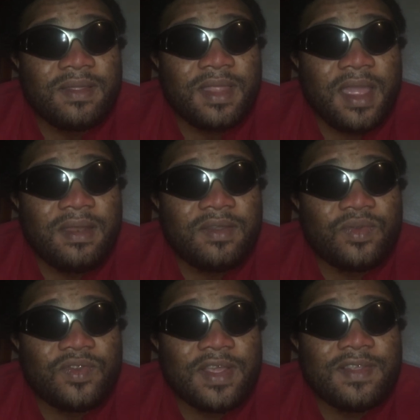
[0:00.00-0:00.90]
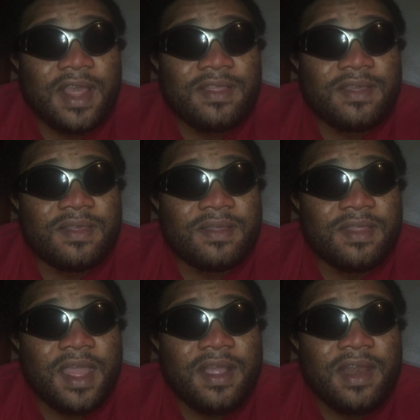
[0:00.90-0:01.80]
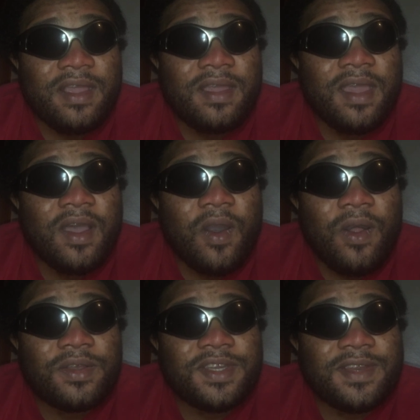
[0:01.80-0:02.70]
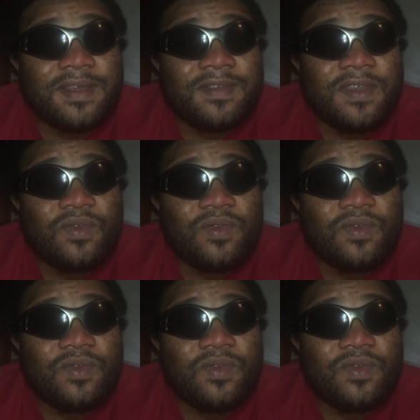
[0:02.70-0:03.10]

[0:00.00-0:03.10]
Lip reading: Then it will translate it. Then click all details.